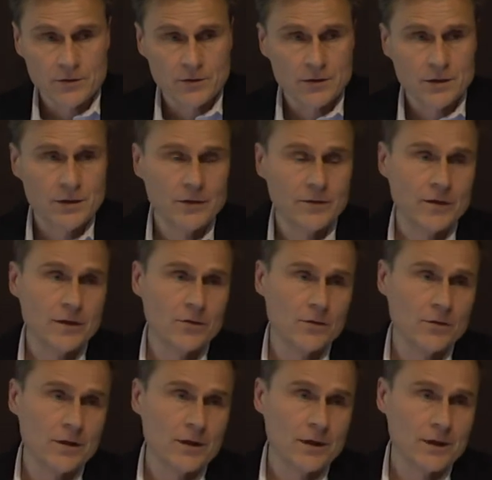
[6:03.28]
you, when you
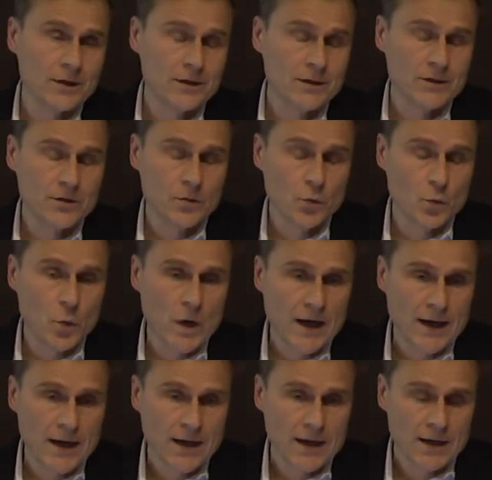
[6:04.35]
look at
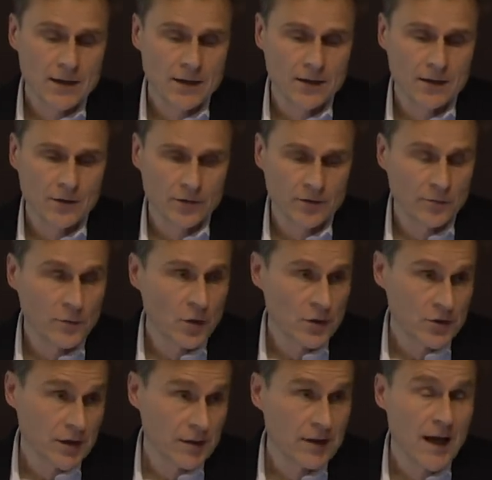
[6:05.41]
why a lot of
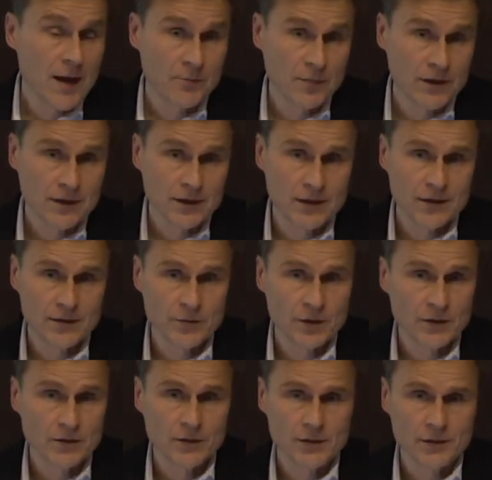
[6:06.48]
mergers happen is
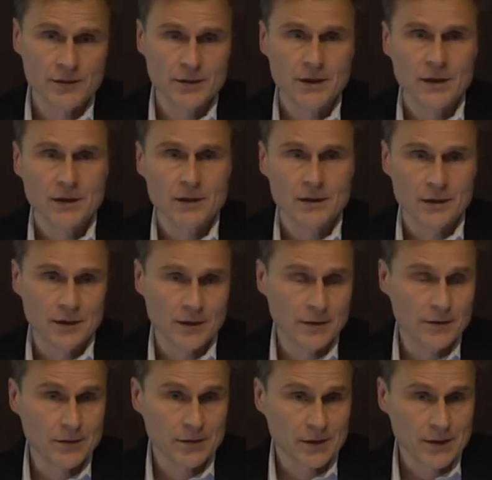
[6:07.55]
because
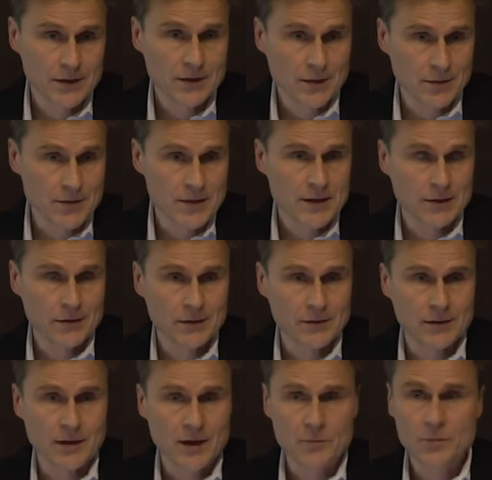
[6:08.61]
uh, the street doesn't think that
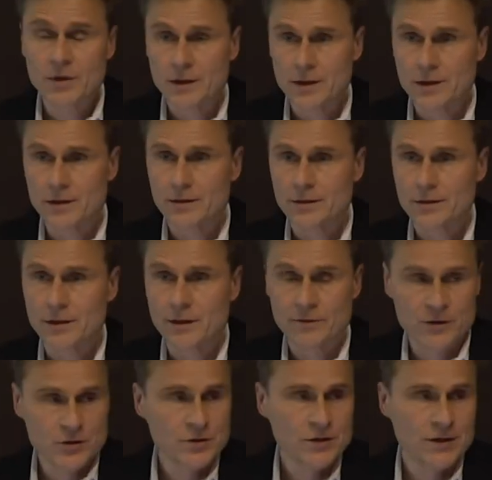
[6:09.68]
the company is
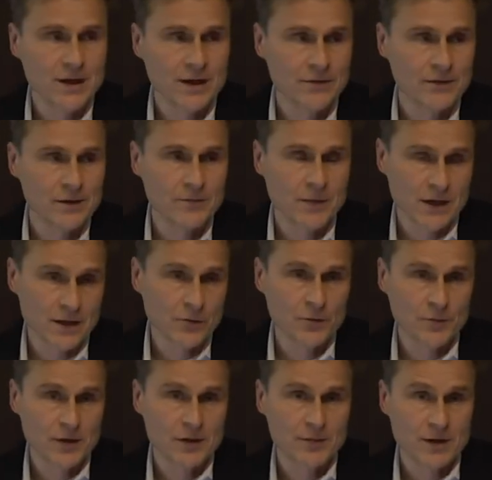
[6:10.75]
efficient enough, that money
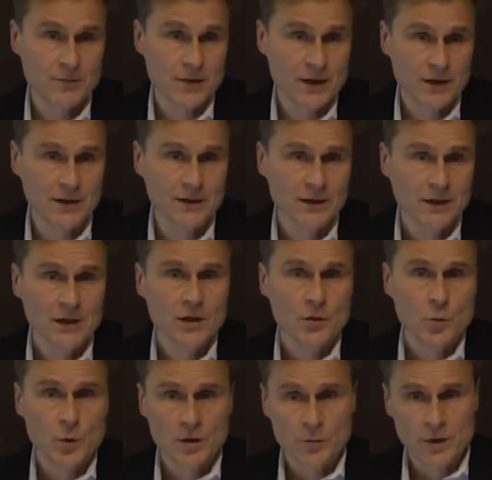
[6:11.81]
could be spent better.
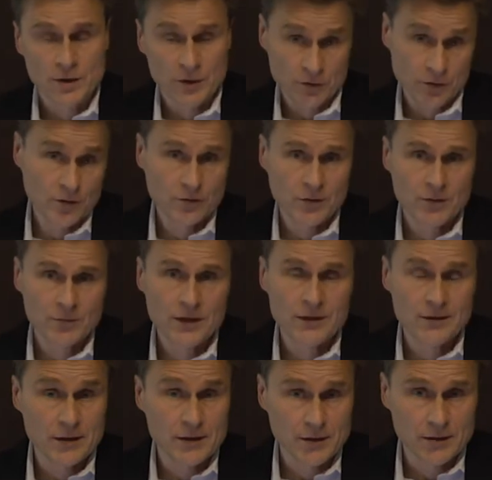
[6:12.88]
Well, we are not going to
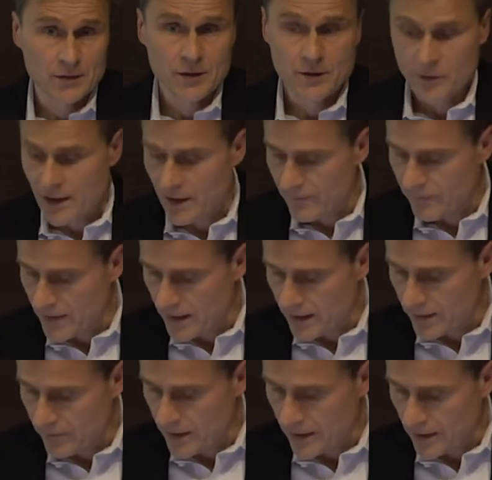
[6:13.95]
repeat that history. We are
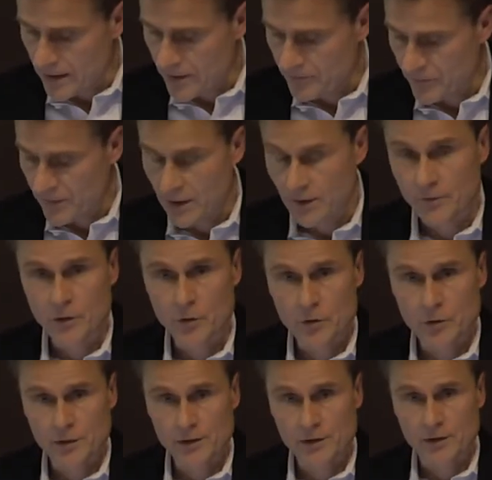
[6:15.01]
very, very uh,
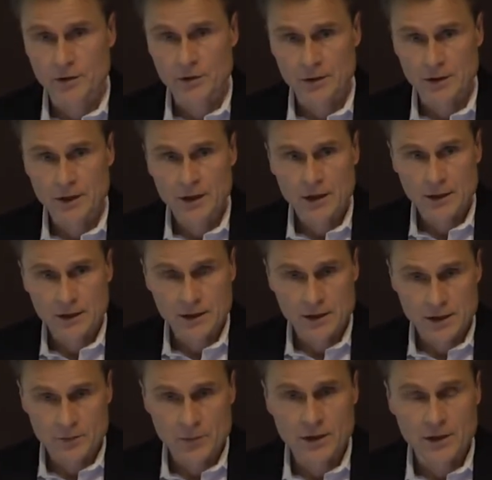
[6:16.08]
focused on
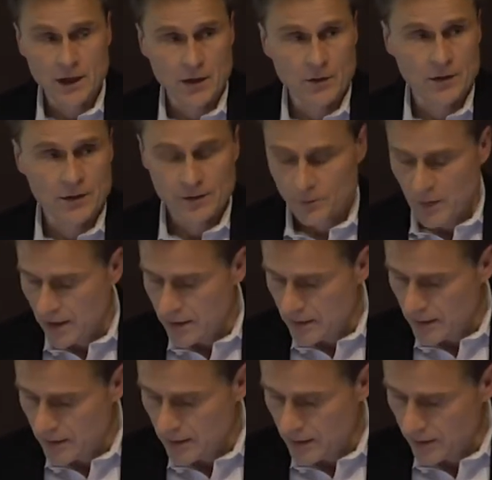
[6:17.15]
keeping our
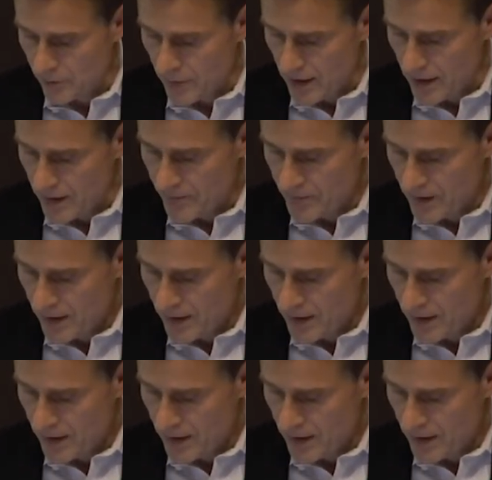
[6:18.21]
spending at bay.